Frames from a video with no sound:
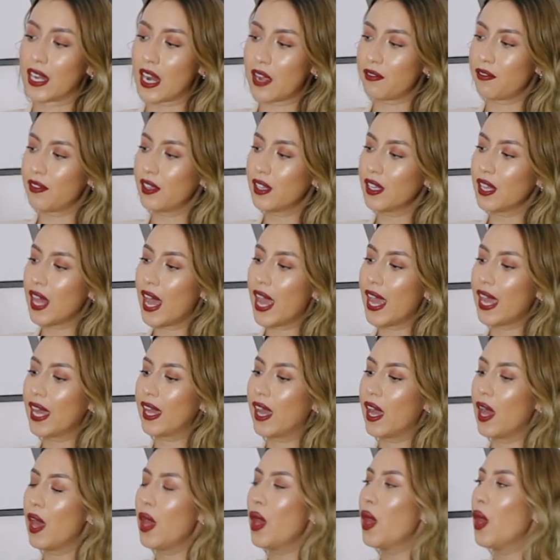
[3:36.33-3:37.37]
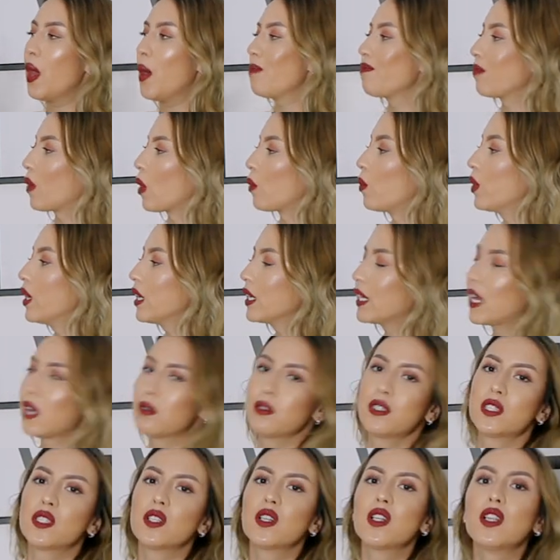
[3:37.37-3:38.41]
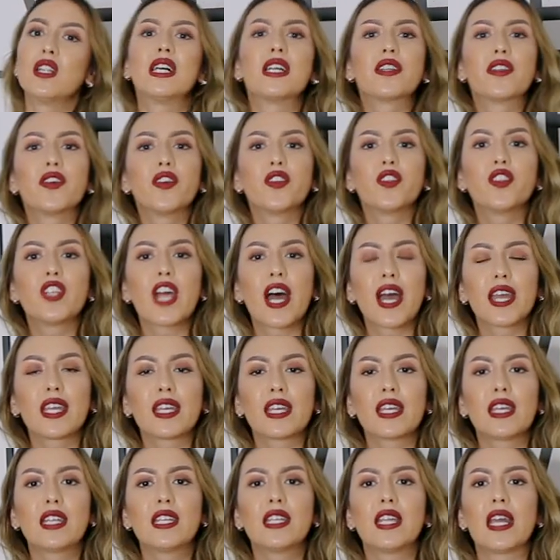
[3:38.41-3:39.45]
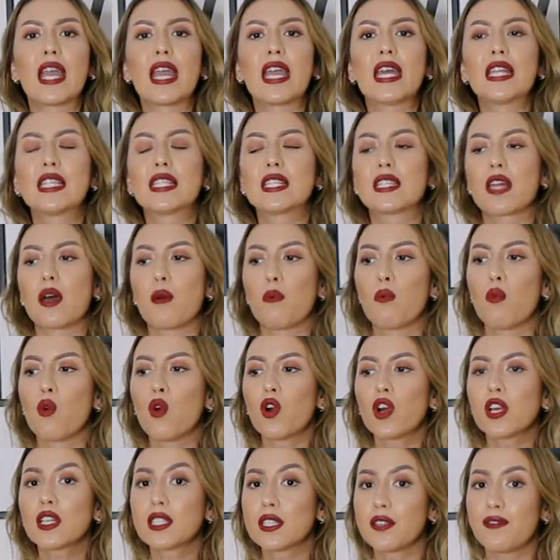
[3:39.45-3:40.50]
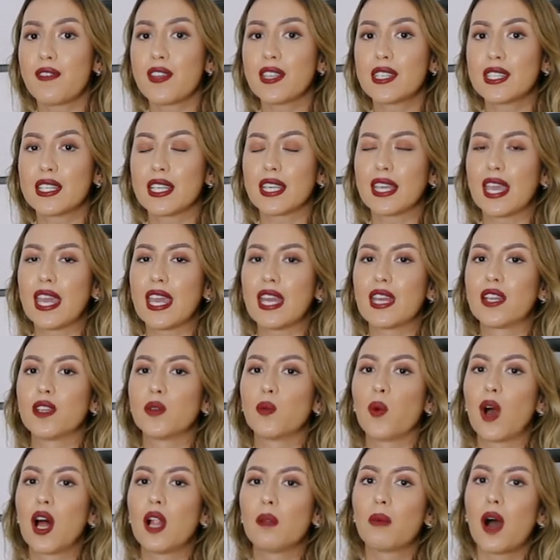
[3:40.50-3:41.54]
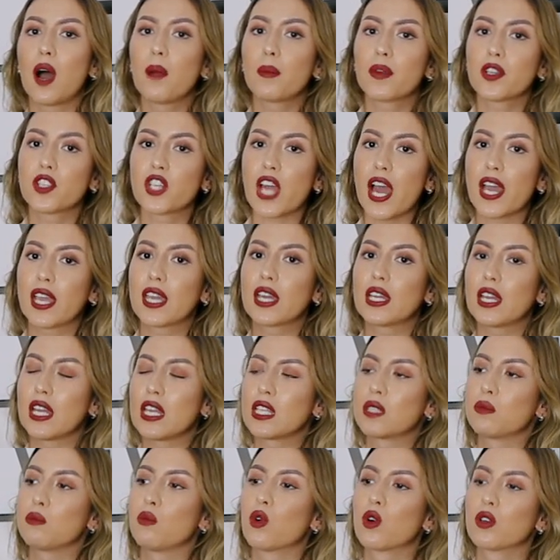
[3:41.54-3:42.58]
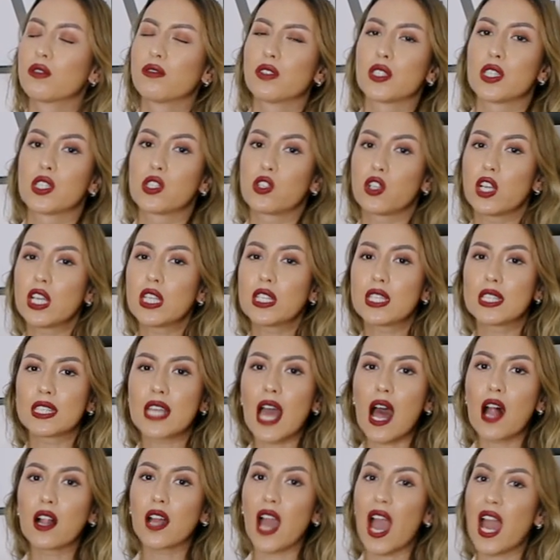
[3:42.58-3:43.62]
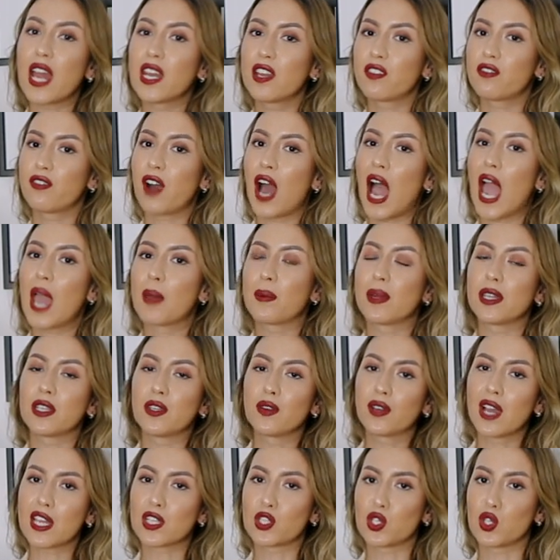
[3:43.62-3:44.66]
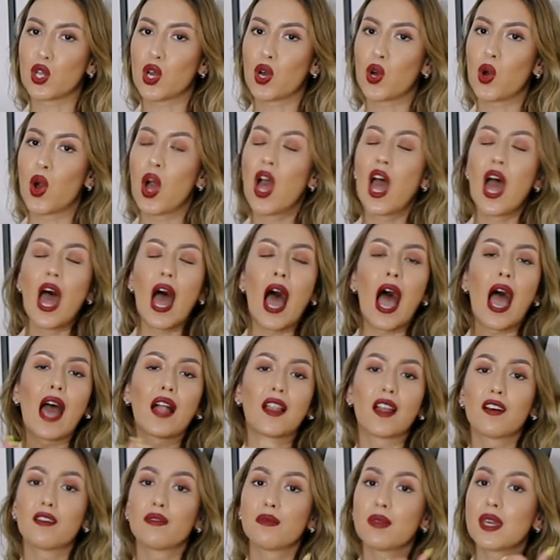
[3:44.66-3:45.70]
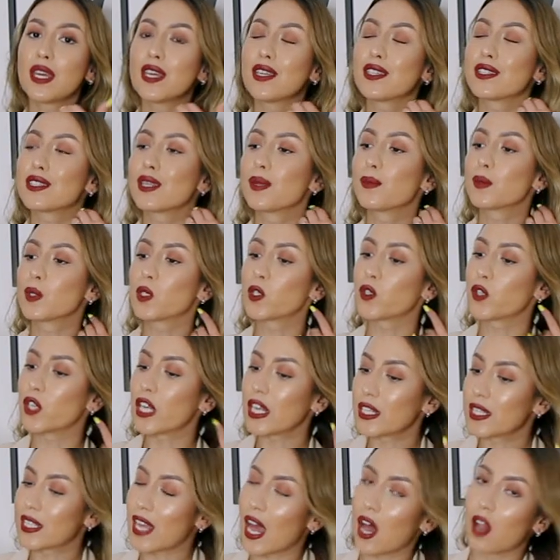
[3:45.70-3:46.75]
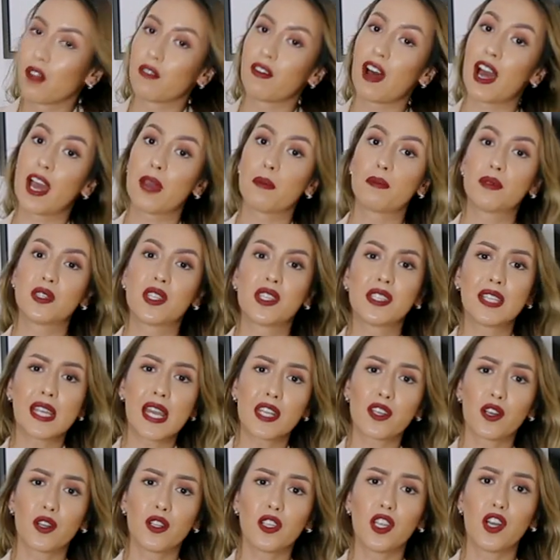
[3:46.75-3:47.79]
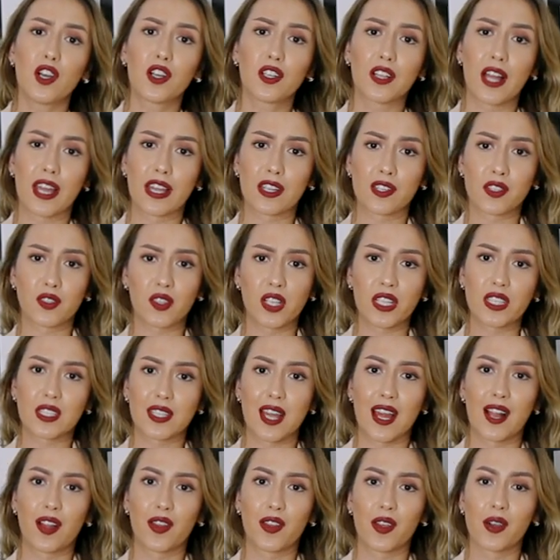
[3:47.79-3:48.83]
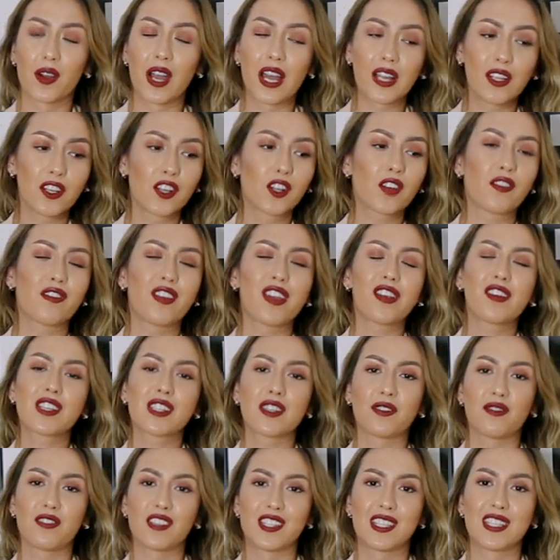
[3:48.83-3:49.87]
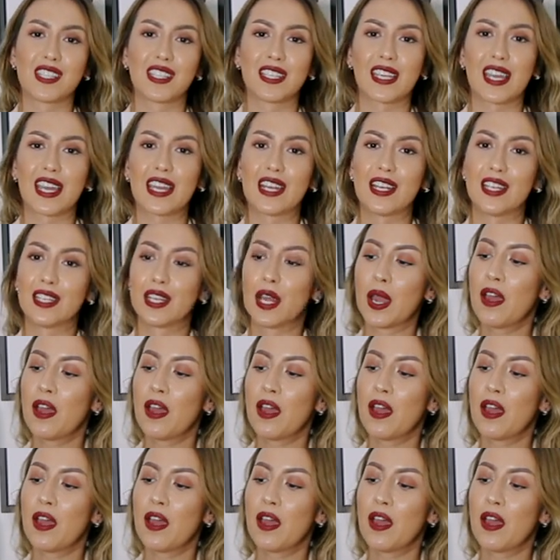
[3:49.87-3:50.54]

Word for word: I feel like when it comes to leather jacket, it's more sophisticated while bomber jacket is more of a street style kind of vibe and you guys know I love me some street style vibe. Today I don't look like street style though, I look very sophisticated.